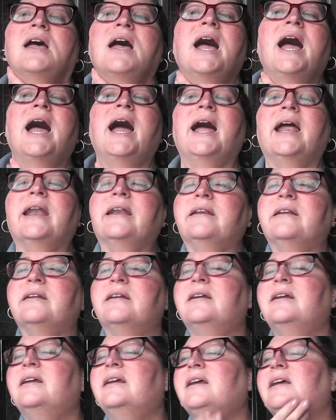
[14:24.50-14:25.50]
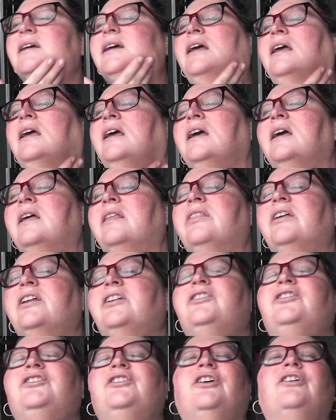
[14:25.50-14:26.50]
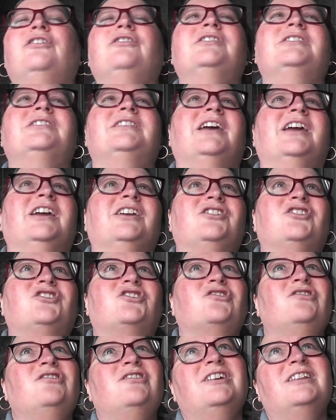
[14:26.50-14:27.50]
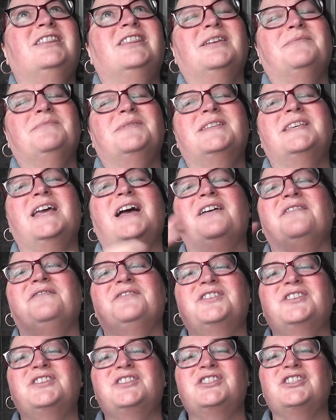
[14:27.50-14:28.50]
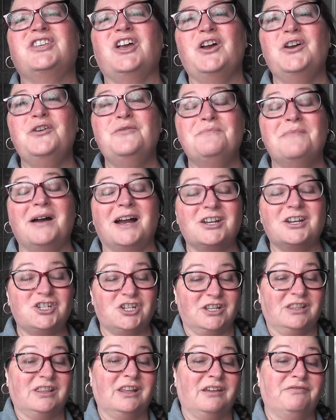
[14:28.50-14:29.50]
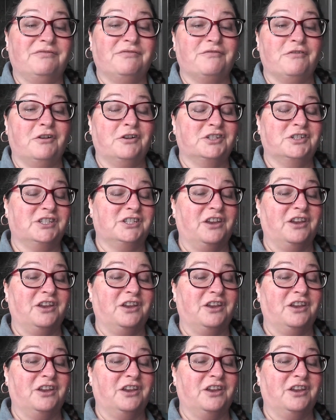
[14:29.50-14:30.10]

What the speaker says: And the dogs, they enjoyed themselves so much in the frost.